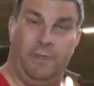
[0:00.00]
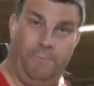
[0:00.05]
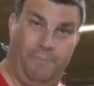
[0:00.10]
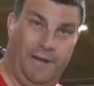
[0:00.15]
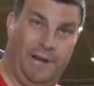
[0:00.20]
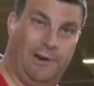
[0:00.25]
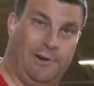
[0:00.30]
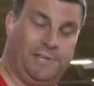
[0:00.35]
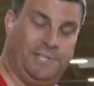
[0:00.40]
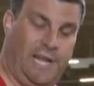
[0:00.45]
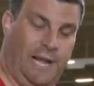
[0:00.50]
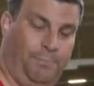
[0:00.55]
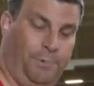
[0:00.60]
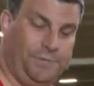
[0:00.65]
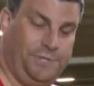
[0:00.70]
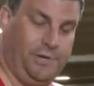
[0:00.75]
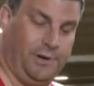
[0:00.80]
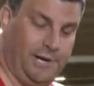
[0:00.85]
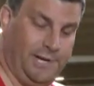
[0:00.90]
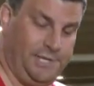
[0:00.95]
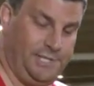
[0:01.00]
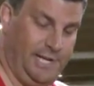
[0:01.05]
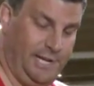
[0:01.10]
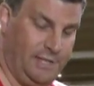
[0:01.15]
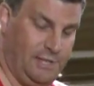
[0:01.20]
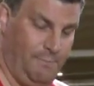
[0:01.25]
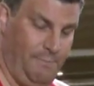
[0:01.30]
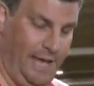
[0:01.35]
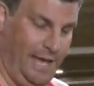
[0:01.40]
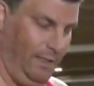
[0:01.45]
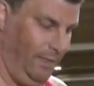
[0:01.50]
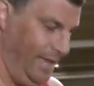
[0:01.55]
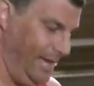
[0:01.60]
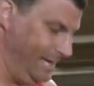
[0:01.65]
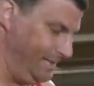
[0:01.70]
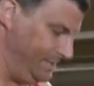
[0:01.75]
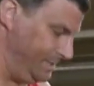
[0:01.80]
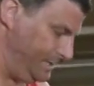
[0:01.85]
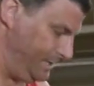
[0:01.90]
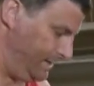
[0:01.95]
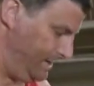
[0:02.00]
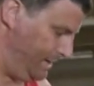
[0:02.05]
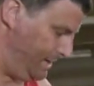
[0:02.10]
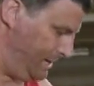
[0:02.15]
of the bigger examples you're going to see in the melees,